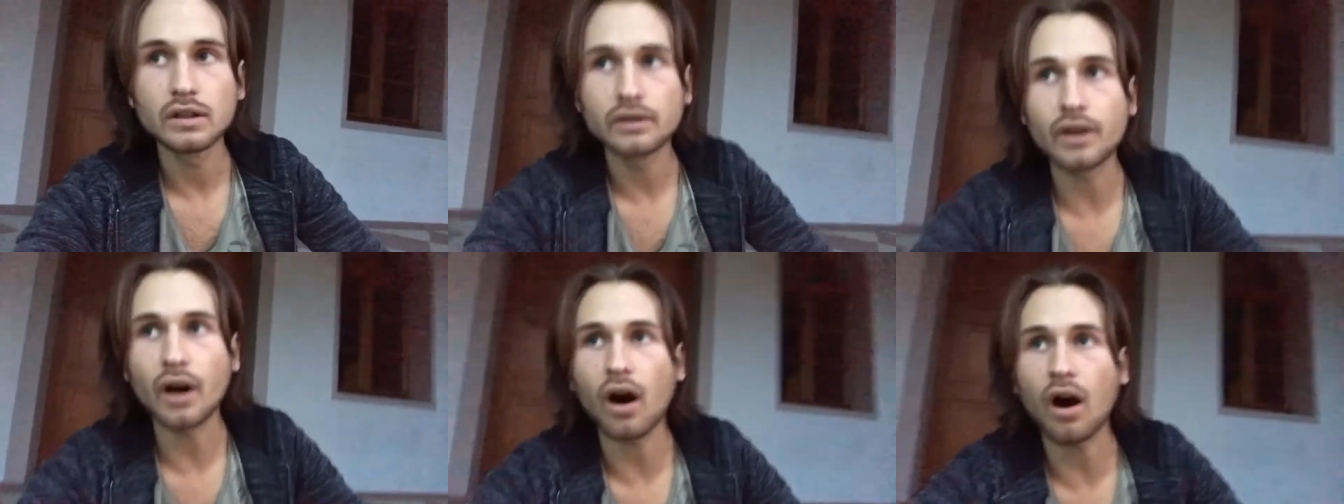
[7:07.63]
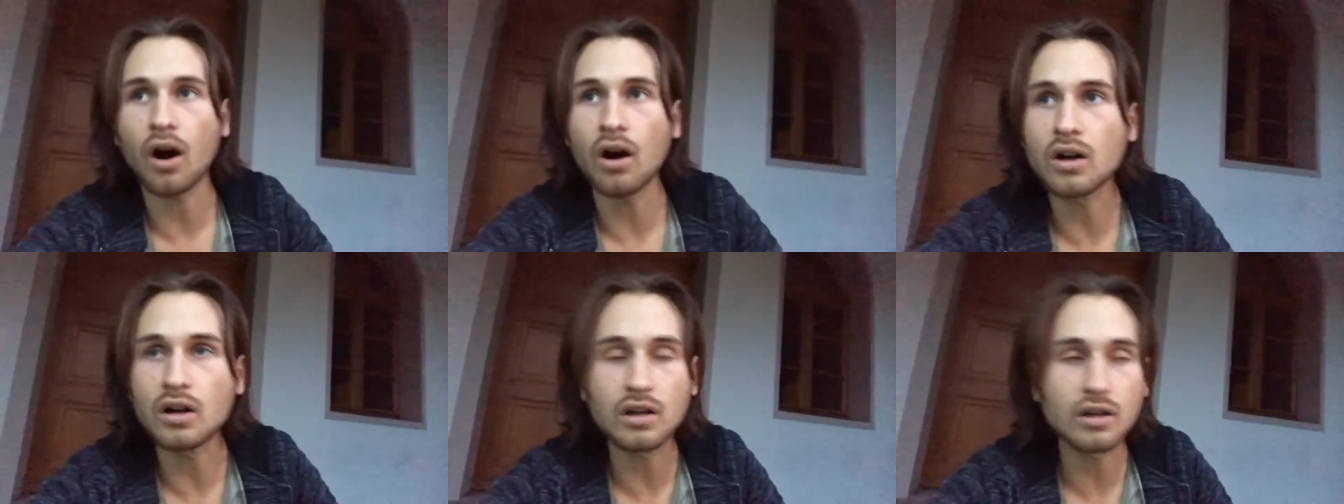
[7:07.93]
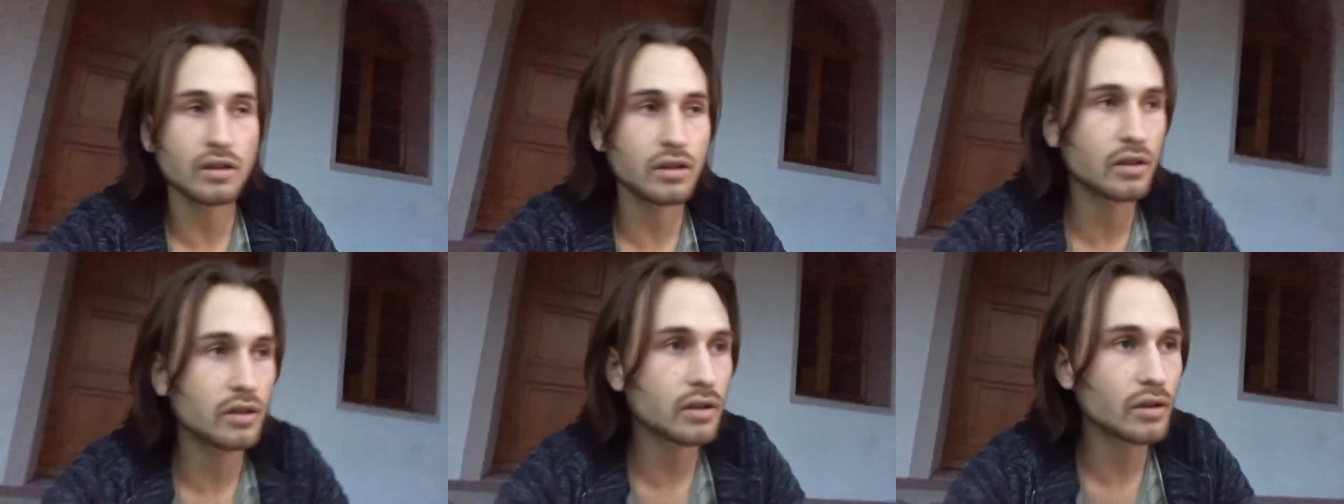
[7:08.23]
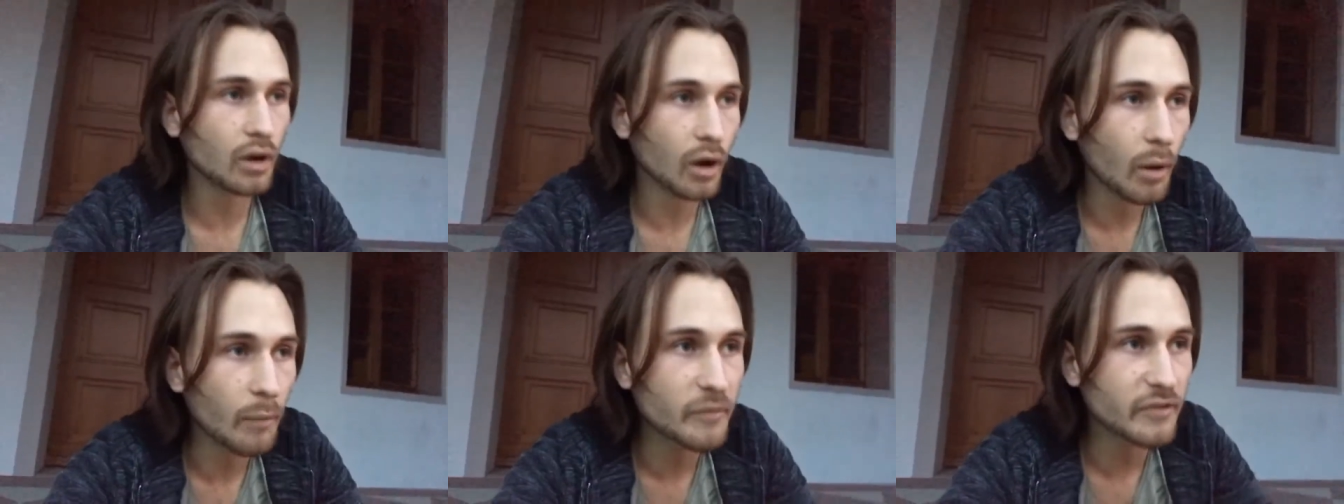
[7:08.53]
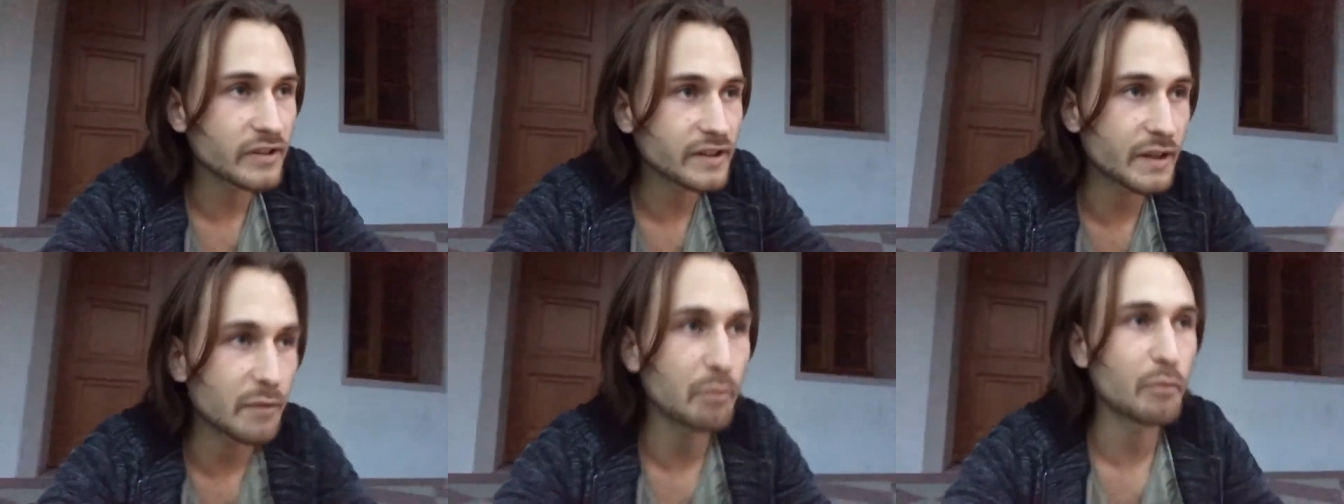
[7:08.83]
the
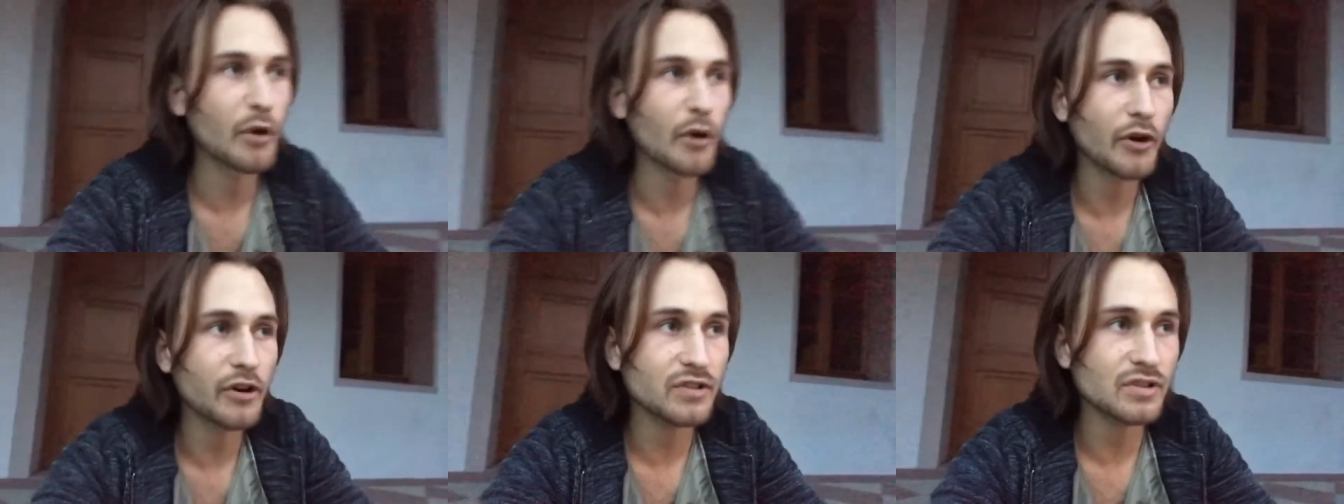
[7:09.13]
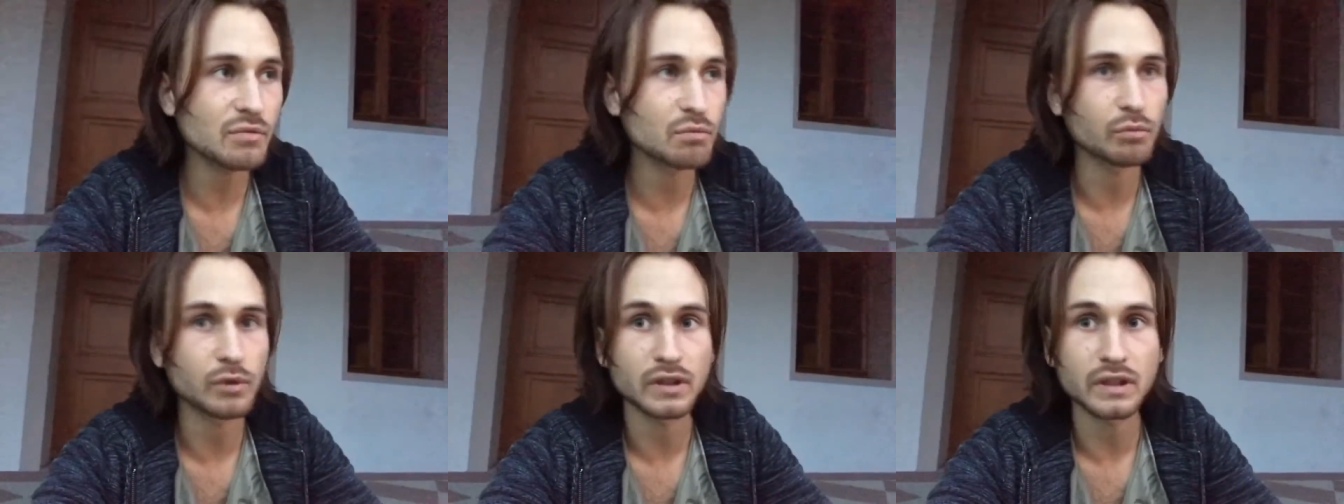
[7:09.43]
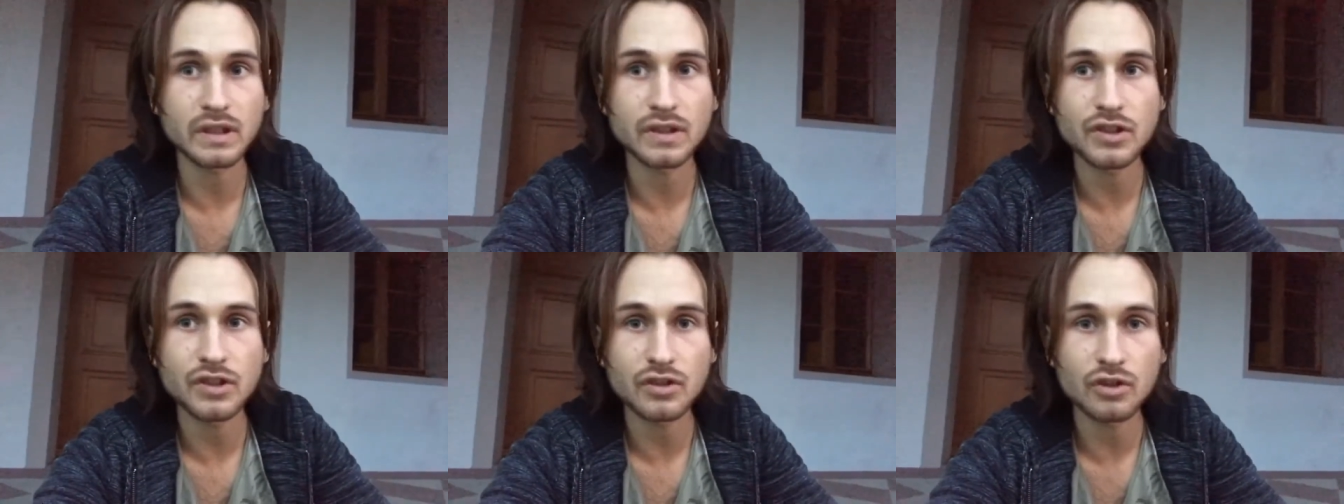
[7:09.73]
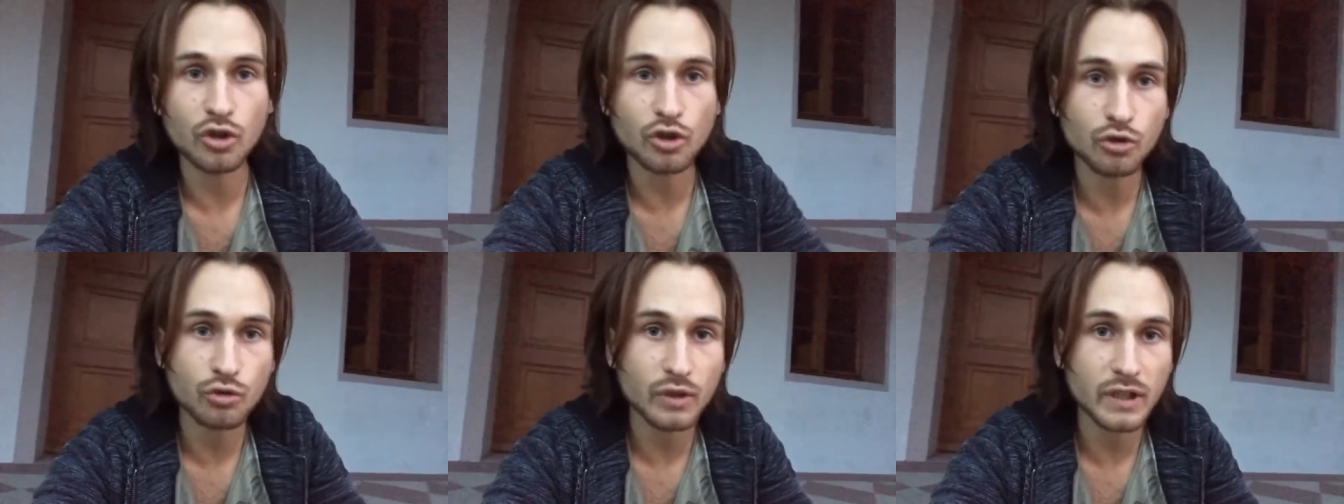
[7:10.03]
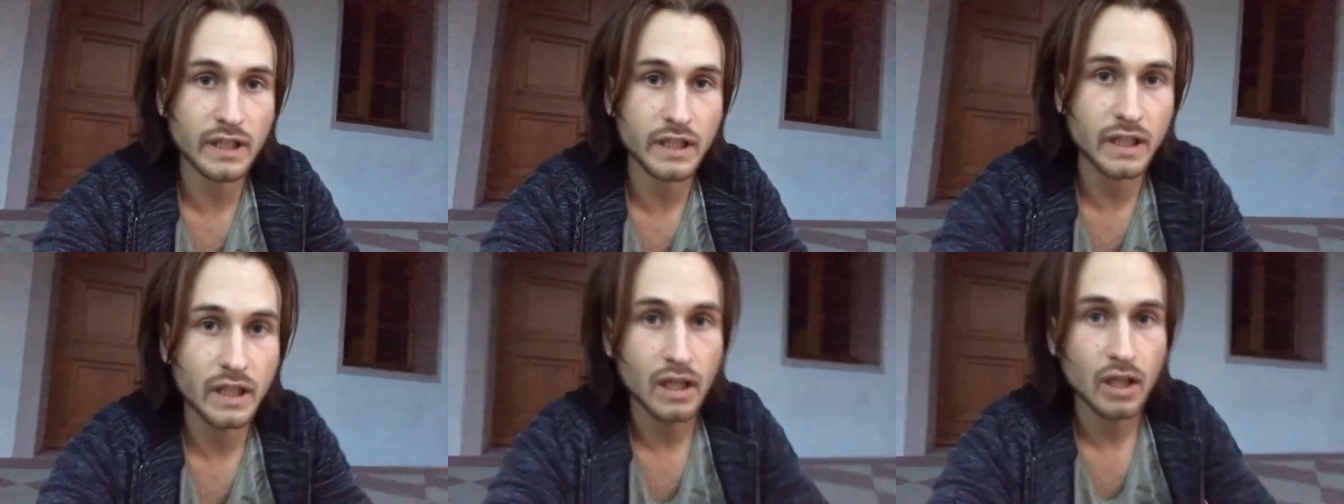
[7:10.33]
unconfident person but it's not
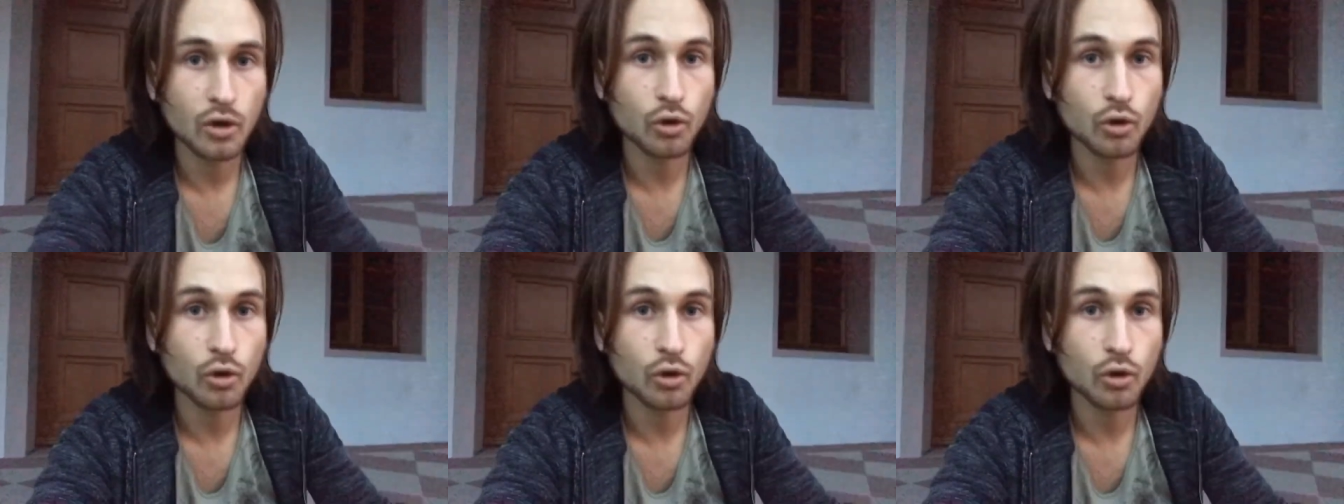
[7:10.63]
really